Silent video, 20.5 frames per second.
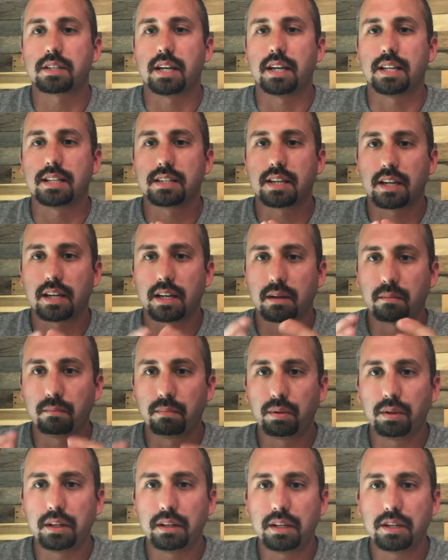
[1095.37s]
and it's going to
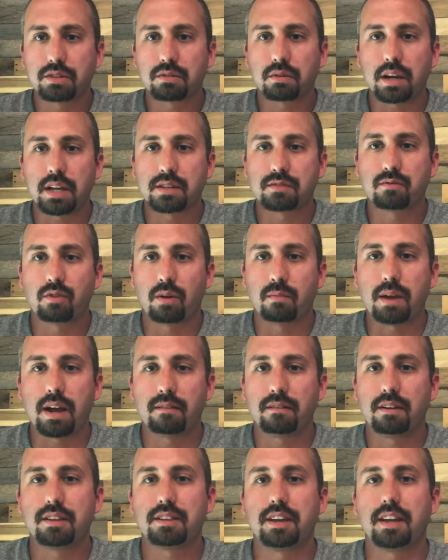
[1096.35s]
completely transform
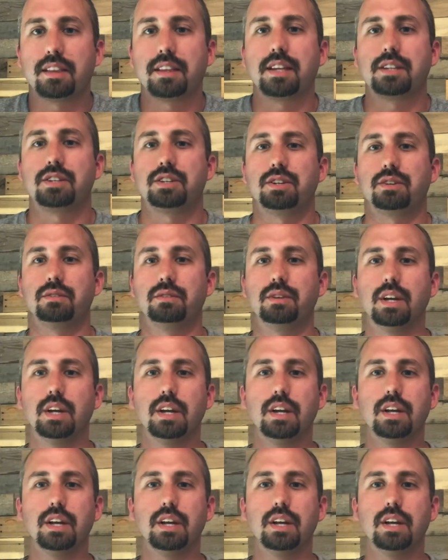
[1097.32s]
everything that you